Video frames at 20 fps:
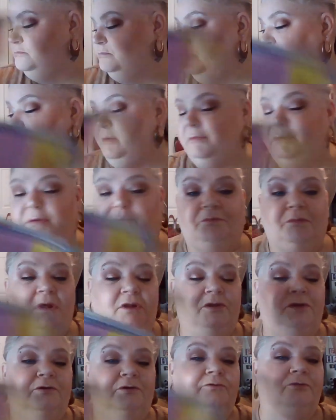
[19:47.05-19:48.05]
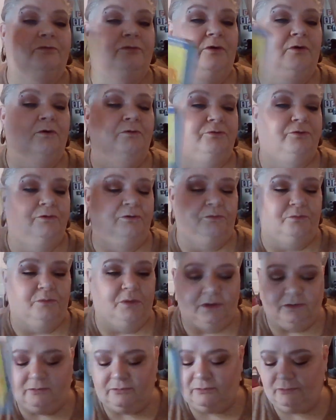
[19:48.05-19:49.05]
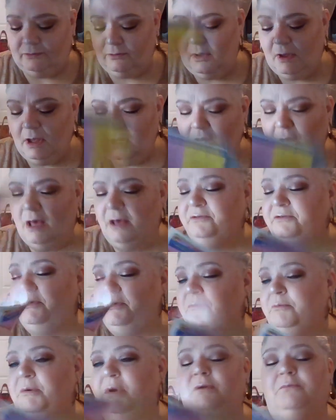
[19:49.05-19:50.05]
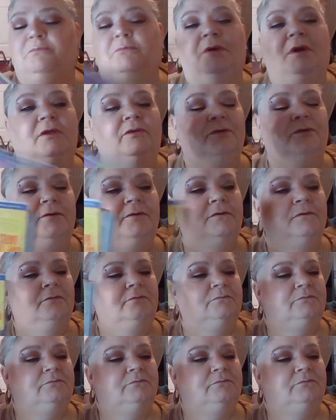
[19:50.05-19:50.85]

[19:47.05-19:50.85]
maybe a month or so, two months. I'd say about a month